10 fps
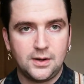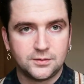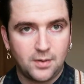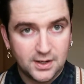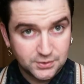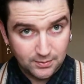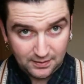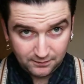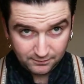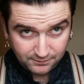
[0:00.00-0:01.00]
It was applied to
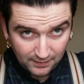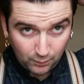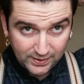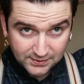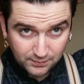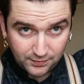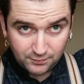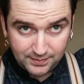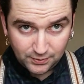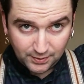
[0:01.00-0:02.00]
about a week's worth
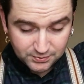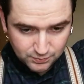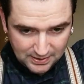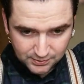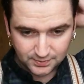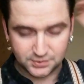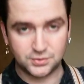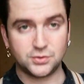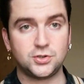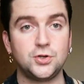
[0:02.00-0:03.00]
of build up as well, so I
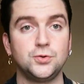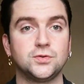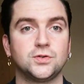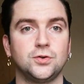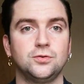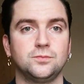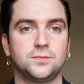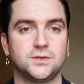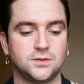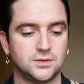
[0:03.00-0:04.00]
just used two
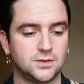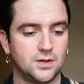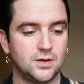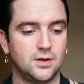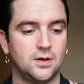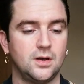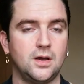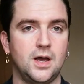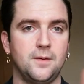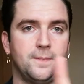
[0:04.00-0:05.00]
scoops.
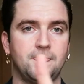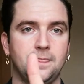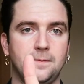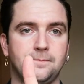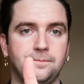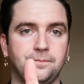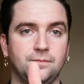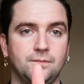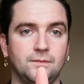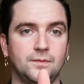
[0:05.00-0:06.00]
Um,
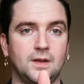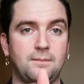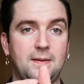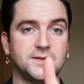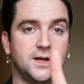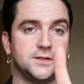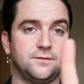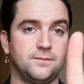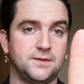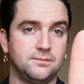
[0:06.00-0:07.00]
about the size
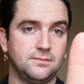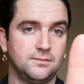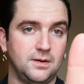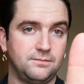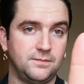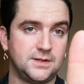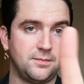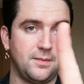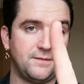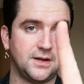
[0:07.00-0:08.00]
of the, my, the
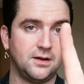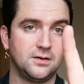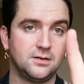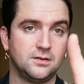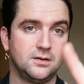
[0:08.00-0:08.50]
tip of my finger.